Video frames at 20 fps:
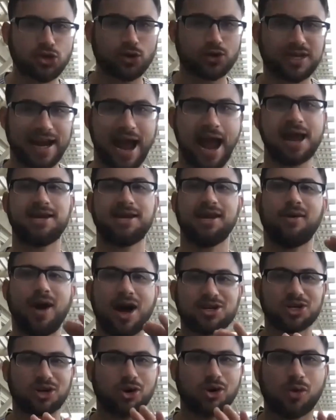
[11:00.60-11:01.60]
interesting
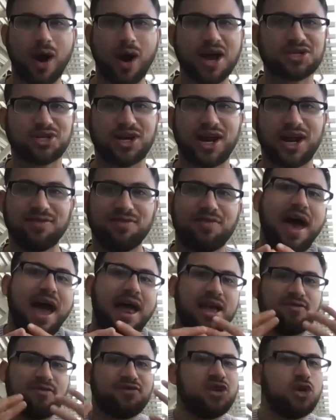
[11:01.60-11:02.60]
ideological question
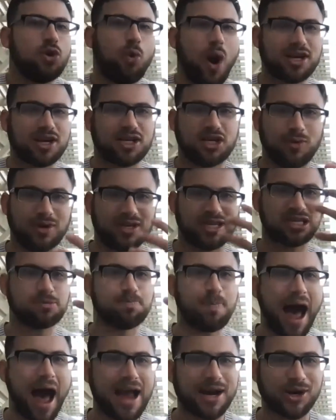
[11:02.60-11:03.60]
that if you want to
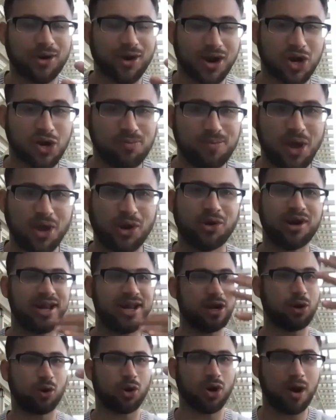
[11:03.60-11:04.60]
inspire a
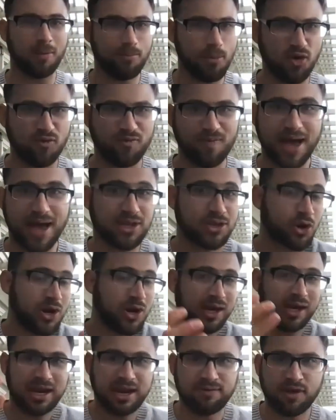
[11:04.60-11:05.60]
community or a movement, or
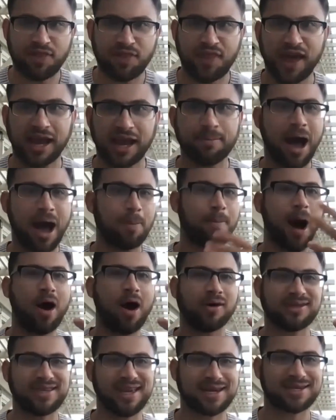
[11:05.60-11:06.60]
you can even think about
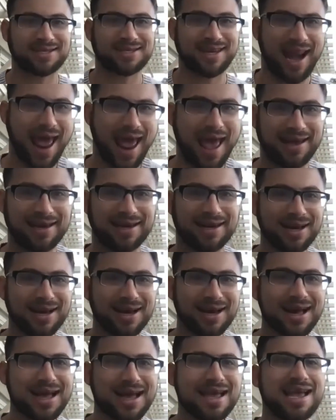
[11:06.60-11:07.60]
politics today,
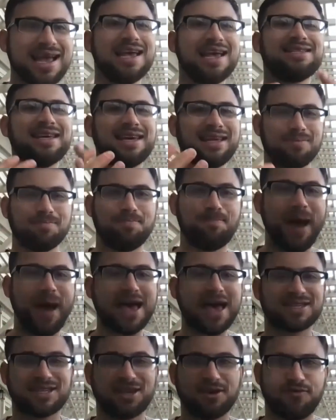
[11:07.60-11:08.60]
is it
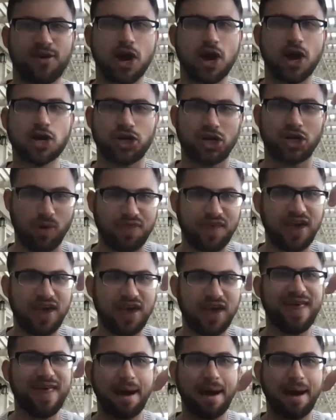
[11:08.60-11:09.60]
best to function
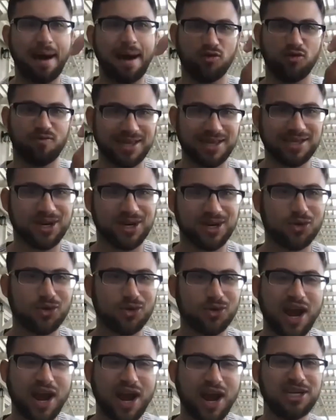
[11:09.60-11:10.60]
within that movement,
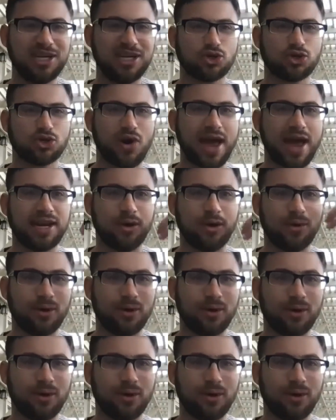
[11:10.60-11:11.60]
right? Do you try
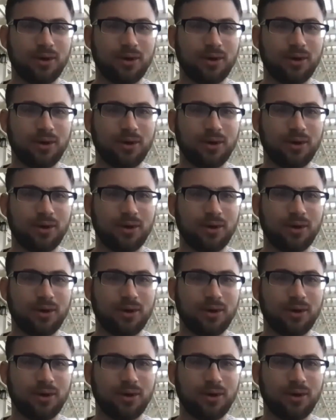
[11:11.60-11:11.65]
to